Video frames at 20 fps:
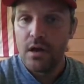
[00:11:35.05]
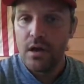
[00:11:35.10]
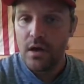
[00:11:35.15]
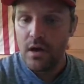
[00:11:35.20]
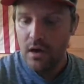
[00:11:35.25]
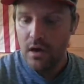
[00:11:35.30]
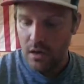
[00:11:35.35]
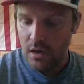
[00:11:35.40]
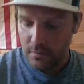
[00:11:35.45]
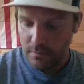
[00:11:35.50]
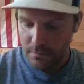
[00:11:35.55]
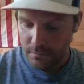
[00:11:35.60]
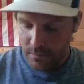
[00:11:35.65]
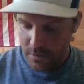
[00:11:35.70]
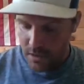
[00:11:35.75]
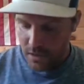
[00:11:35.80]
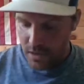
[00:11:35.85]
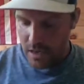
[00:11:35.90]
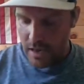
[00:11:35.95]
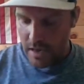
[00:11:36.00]

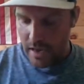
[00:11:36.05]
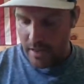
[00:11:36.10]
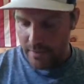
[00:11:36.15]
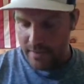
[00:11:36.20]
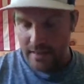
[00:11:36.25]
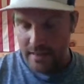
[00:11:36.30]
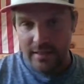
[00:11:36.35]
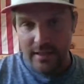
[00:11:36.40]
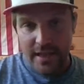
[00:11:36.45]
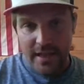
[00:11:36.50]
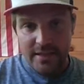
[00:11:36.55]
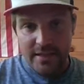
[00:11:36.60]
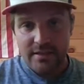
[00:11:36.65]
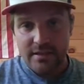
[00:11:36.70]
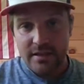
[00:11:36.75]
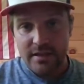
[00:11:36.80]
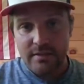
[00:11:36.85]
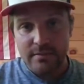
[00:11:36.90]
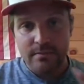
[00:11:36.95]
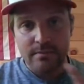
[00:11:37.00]
And then
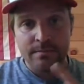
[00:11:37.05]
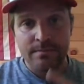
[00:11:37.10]
lastly,